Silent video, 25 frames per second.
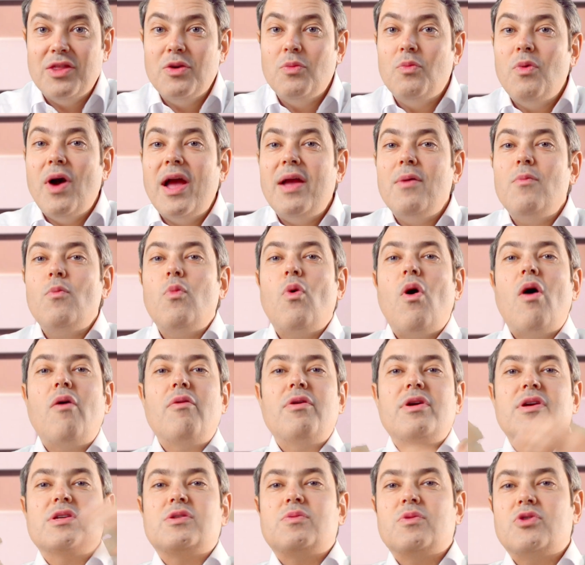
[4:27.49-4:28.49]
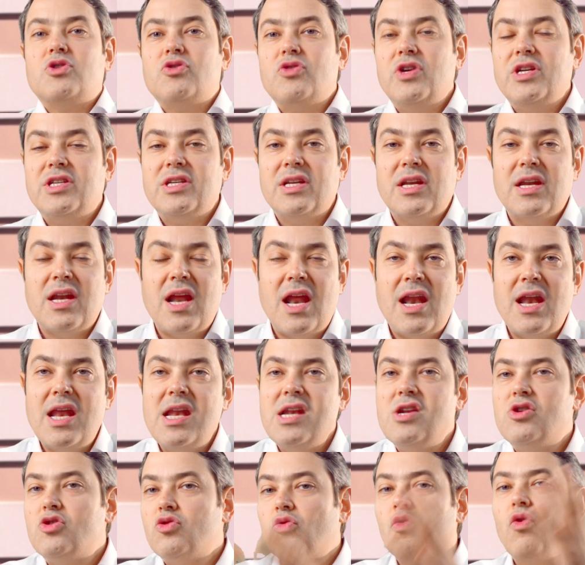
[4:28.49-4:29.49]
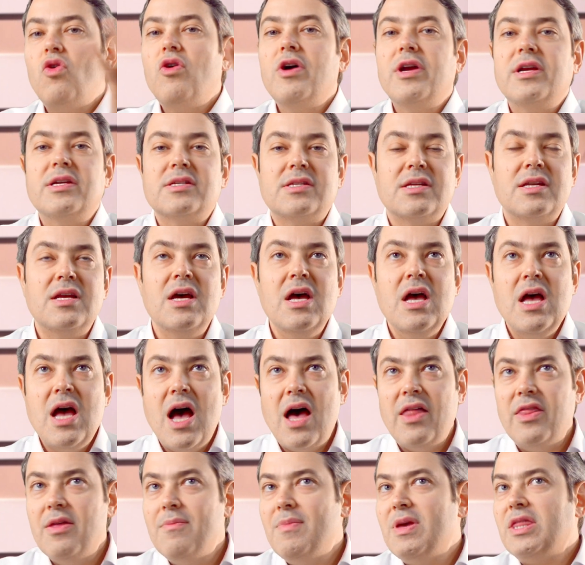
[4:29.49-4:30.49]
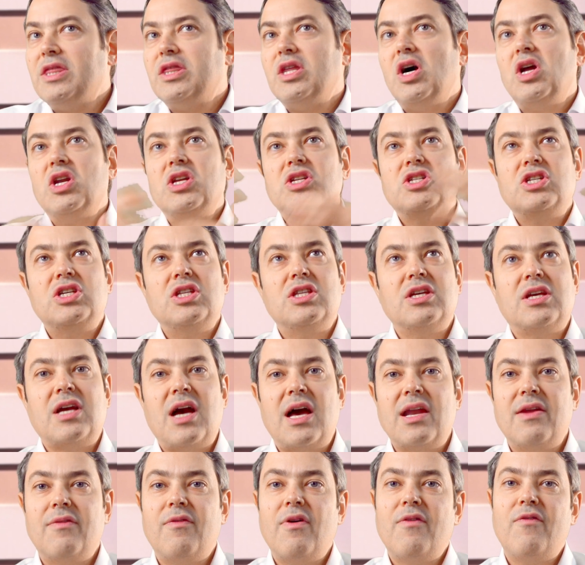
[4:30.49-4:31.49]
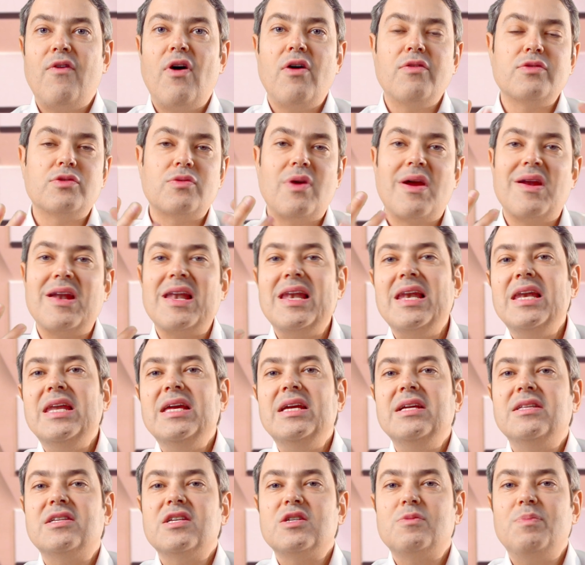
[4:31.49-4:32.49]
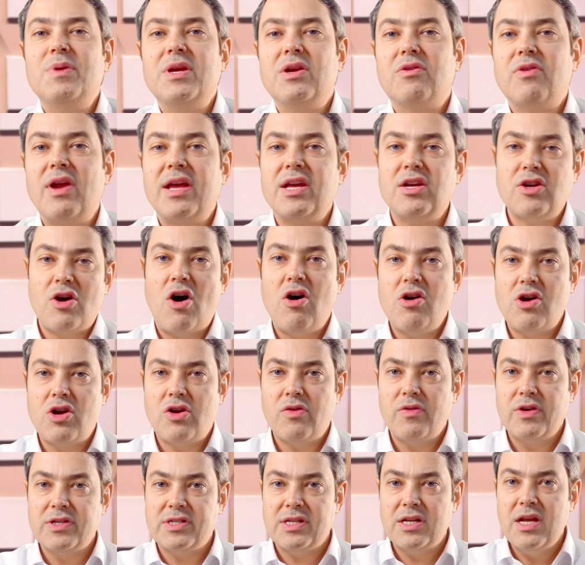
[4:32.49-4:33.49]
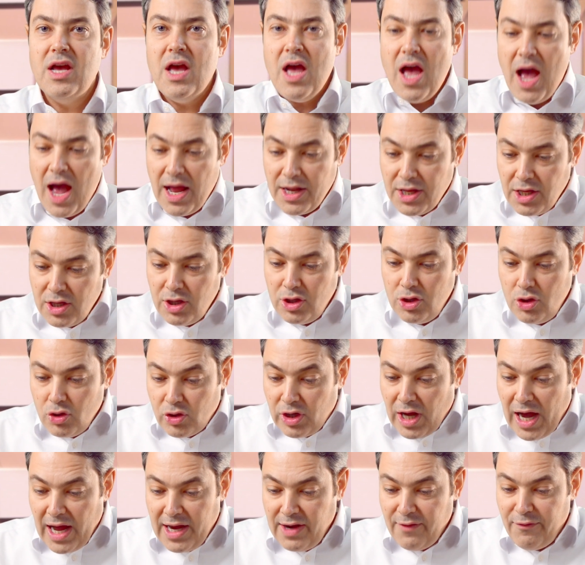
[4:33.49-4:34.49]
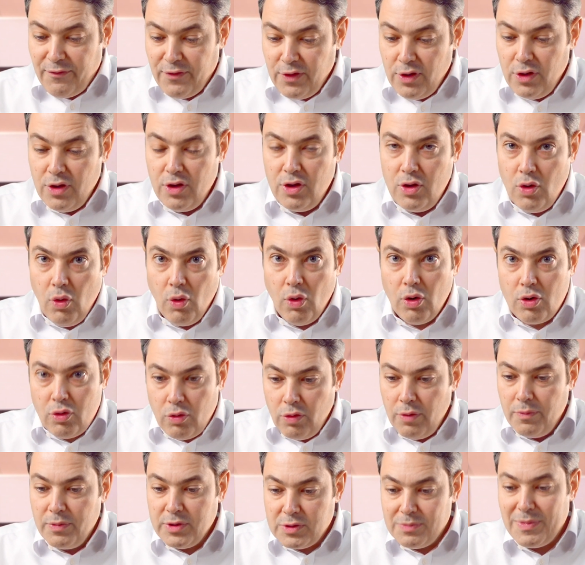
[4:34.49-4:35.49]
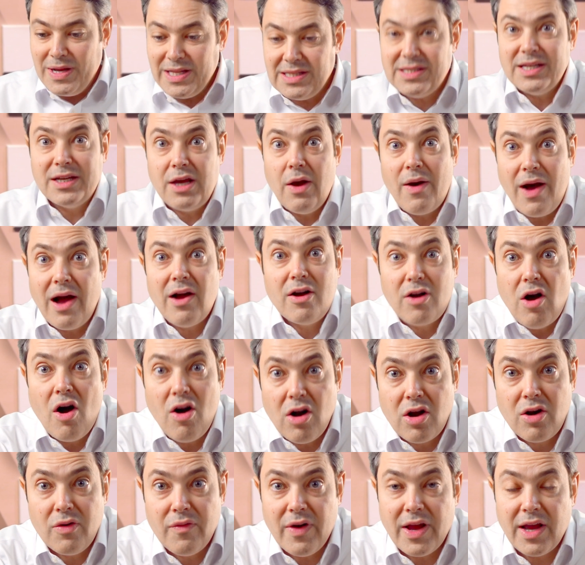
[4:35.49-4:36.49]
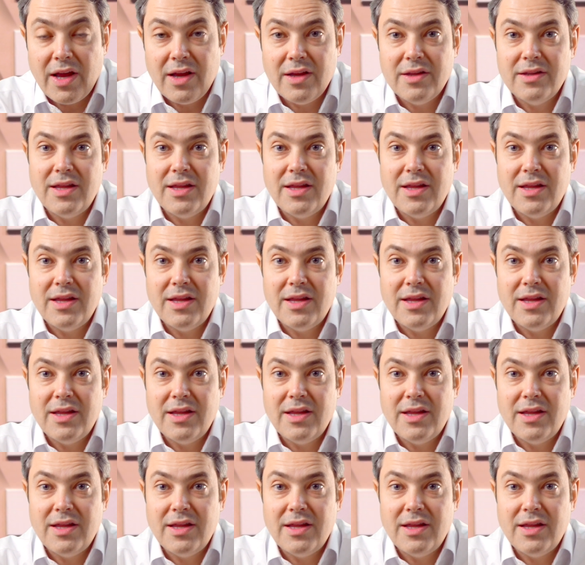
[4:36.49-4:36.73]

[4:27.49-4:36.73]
The way warriors were treated and in drawings and the mythology that kind of evolves around leaders being great conquerors. And your group was meant to go out conquering.